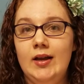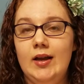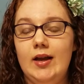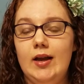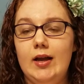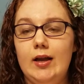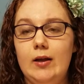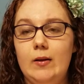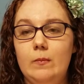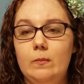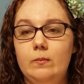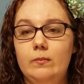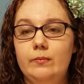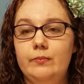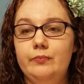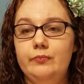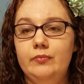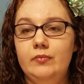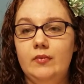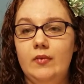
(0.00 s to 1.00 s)

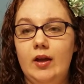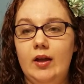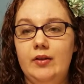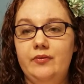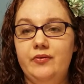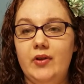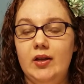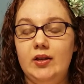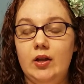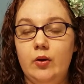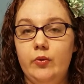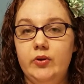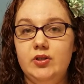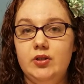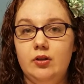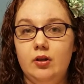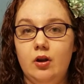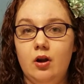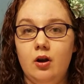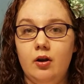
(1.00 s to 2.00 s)
Um, in fact, I went
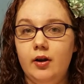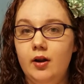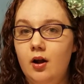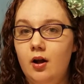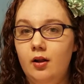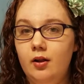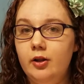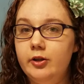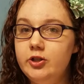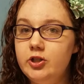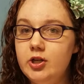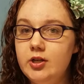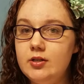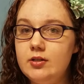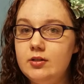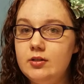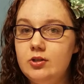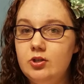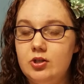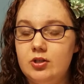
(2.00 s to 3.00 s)
to the
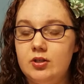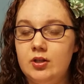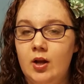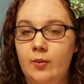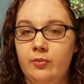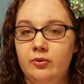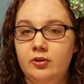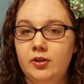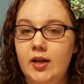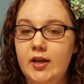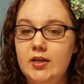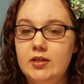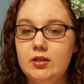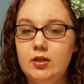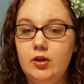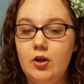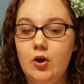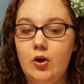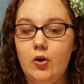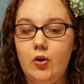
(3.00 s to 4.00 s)
cardiologist just a couple of days
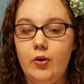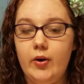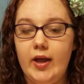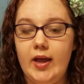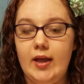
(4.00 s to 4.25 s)
ago,